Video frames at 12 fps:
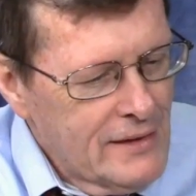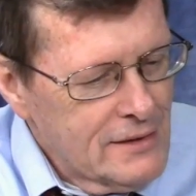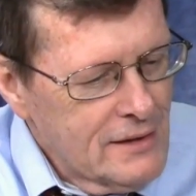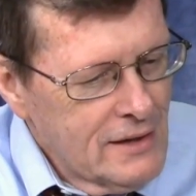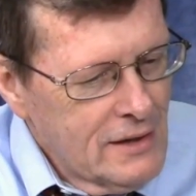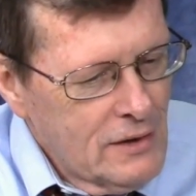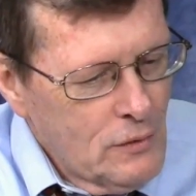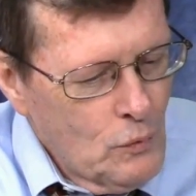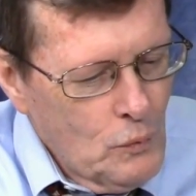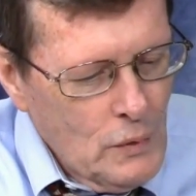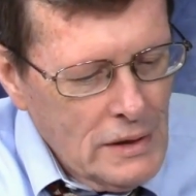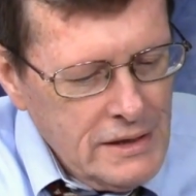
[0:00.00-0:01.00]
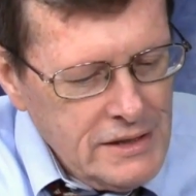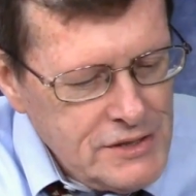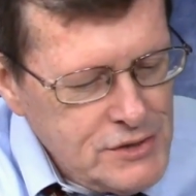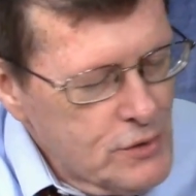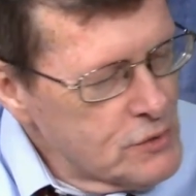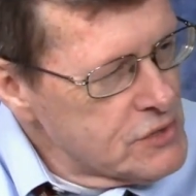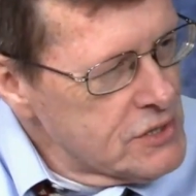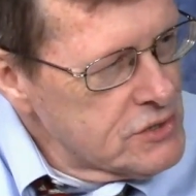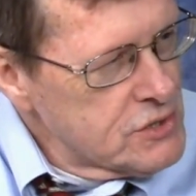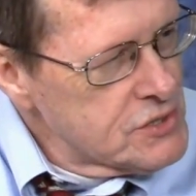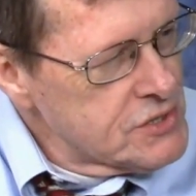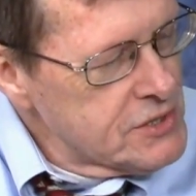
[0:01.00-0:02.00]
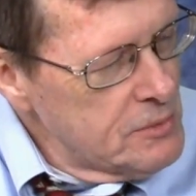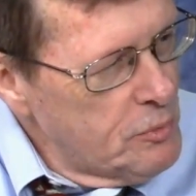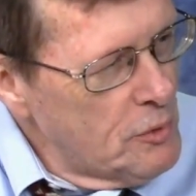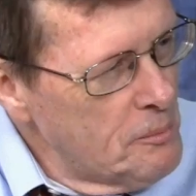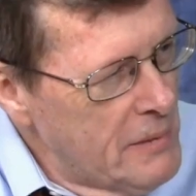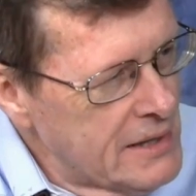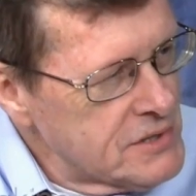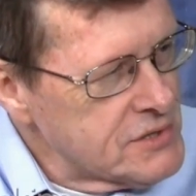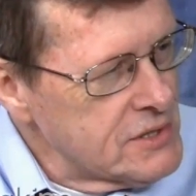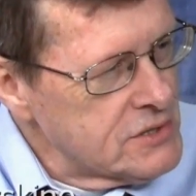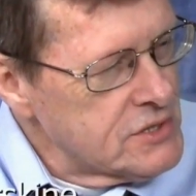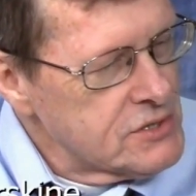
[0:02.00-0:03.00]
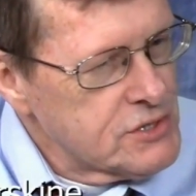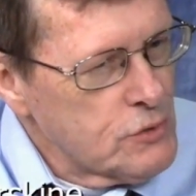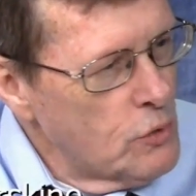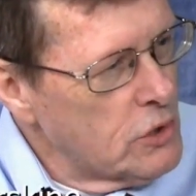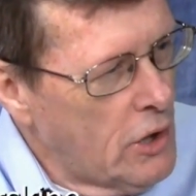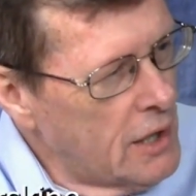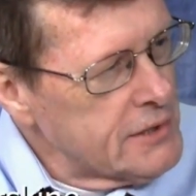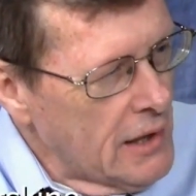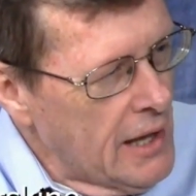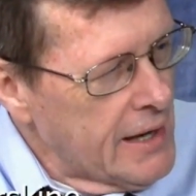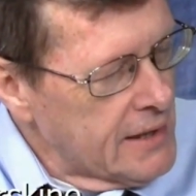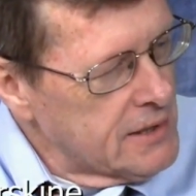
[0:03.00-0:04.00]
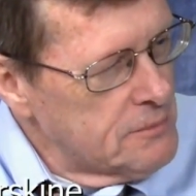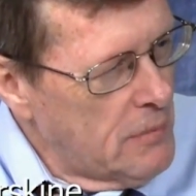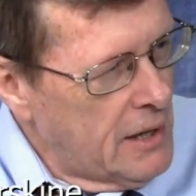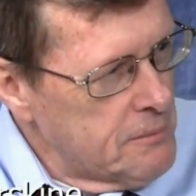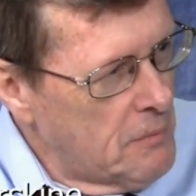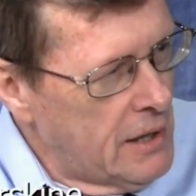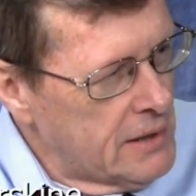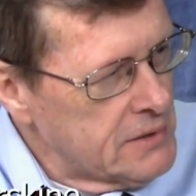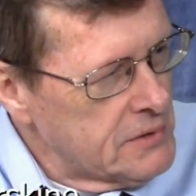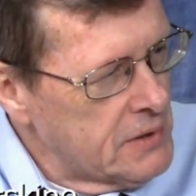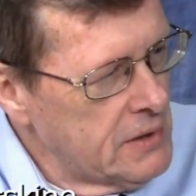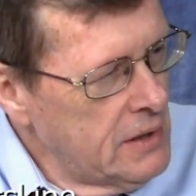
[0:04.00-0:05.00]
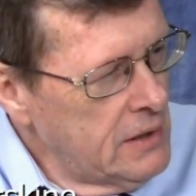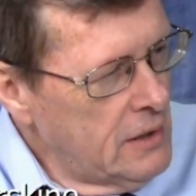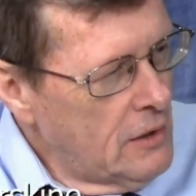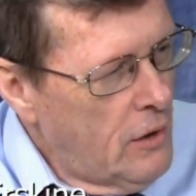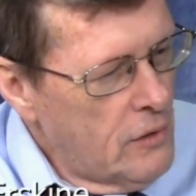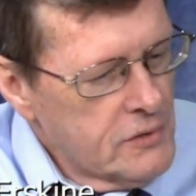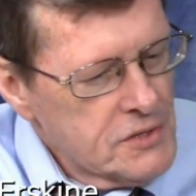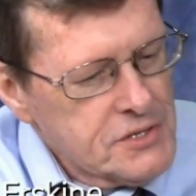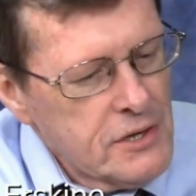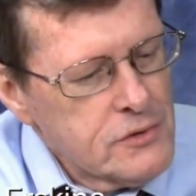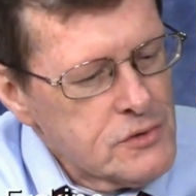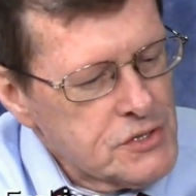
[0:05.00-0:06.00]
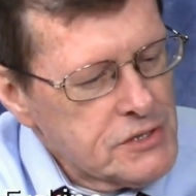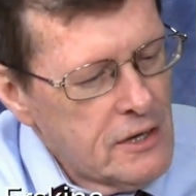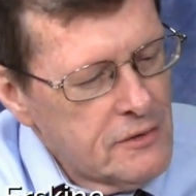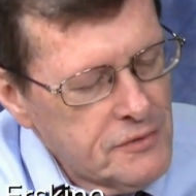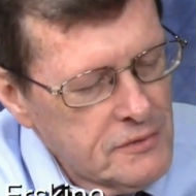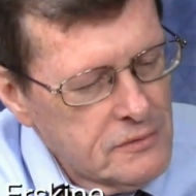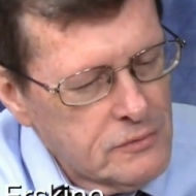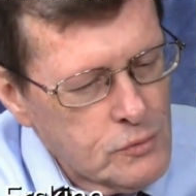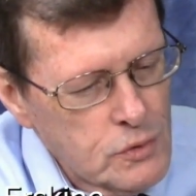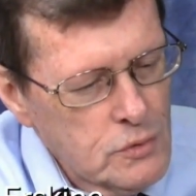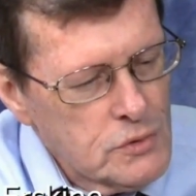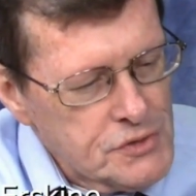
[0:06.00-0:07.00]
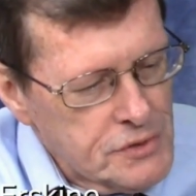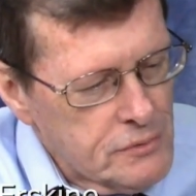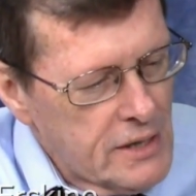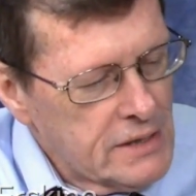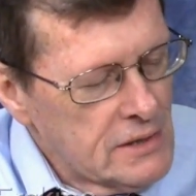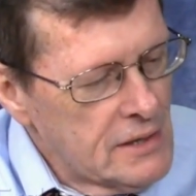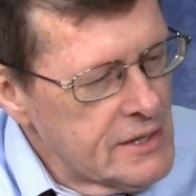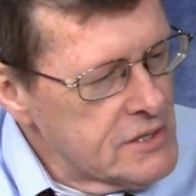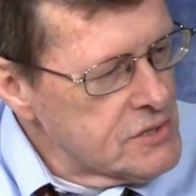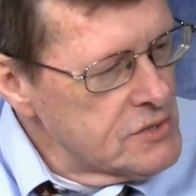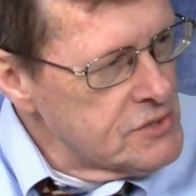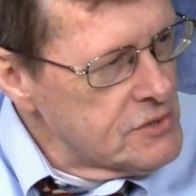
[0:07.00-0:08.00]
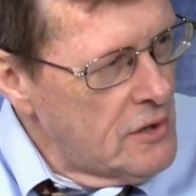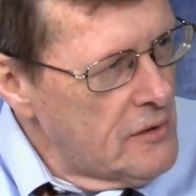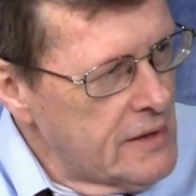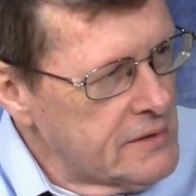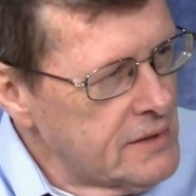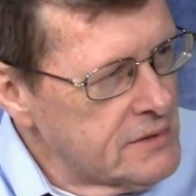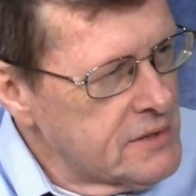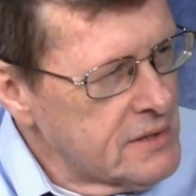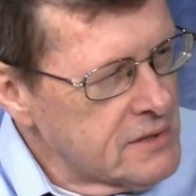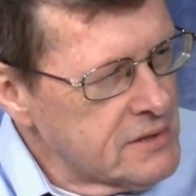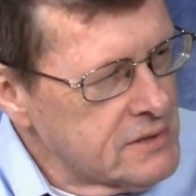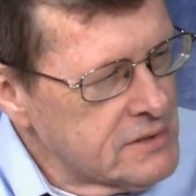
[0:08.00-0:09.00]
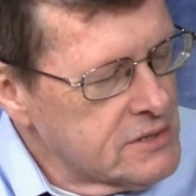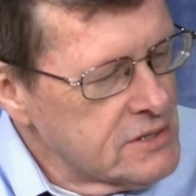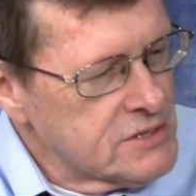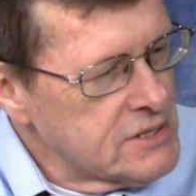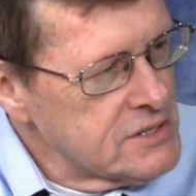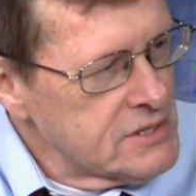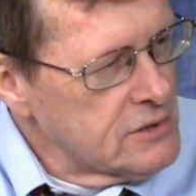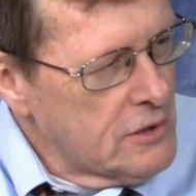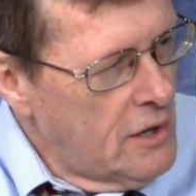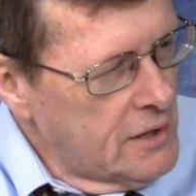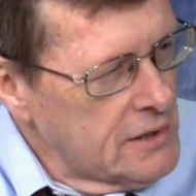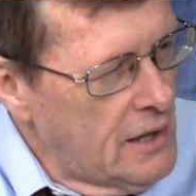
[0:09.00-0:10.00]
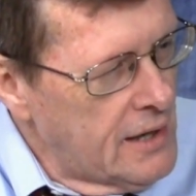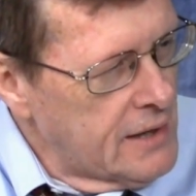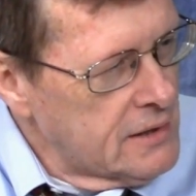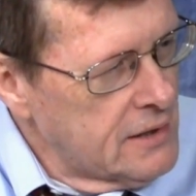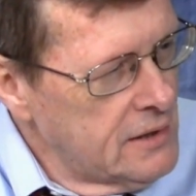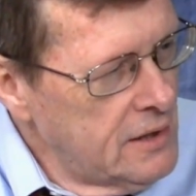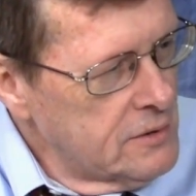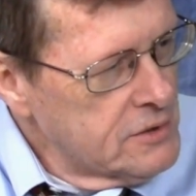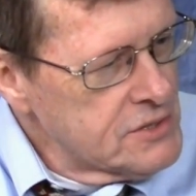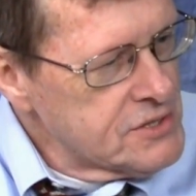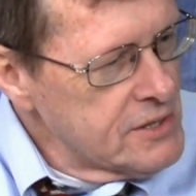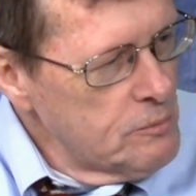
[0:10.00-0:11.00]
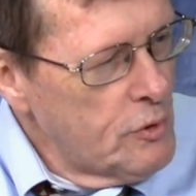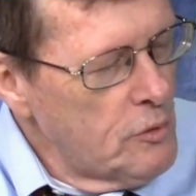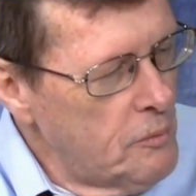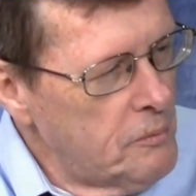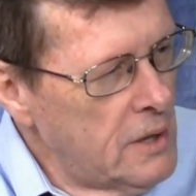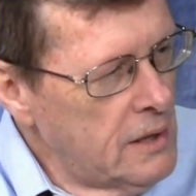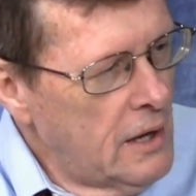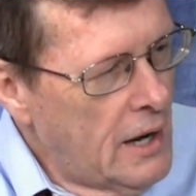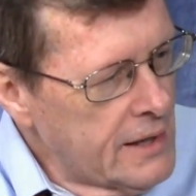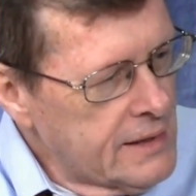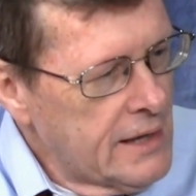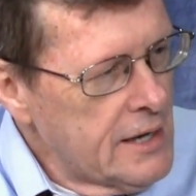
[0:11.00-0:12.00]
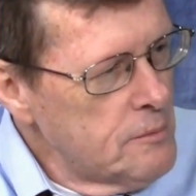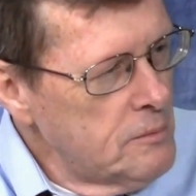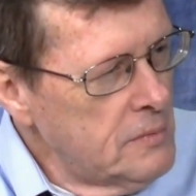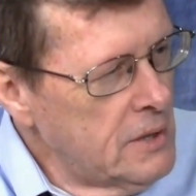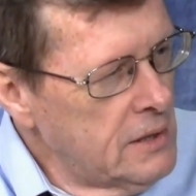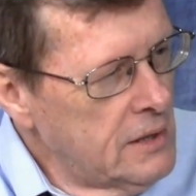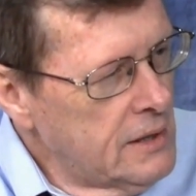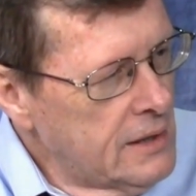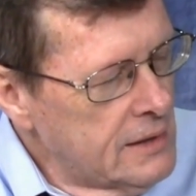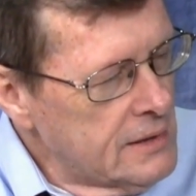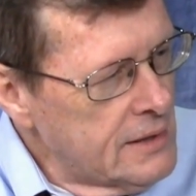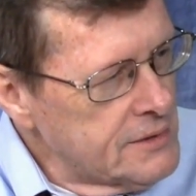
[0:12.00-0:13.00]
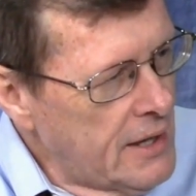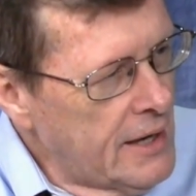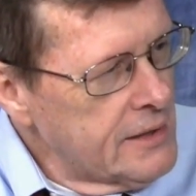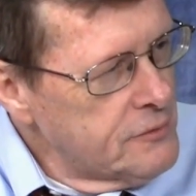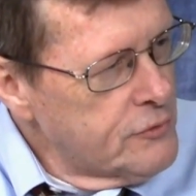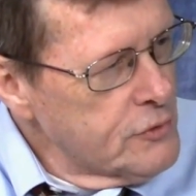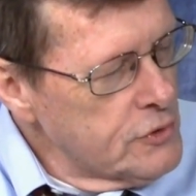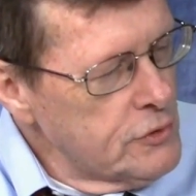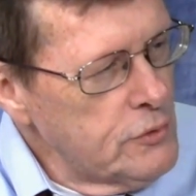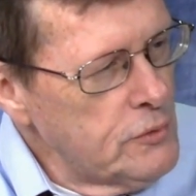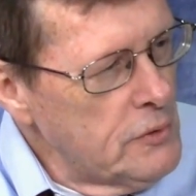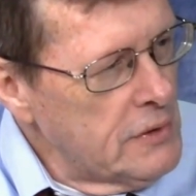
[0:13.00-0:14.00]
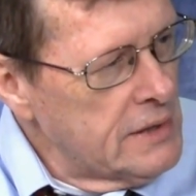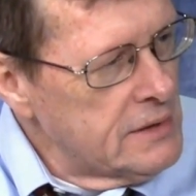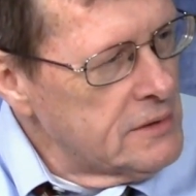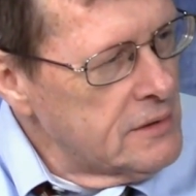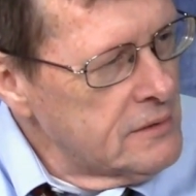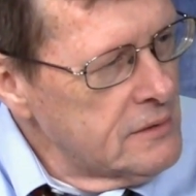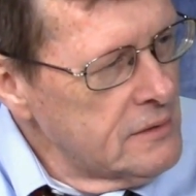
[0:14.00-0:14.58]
that well, and it's so such a simple message. It's so godlike in my mind. Yes. All this other stuff of rules and regulations and all that just isn't godlike. The simple, I came and I died for you and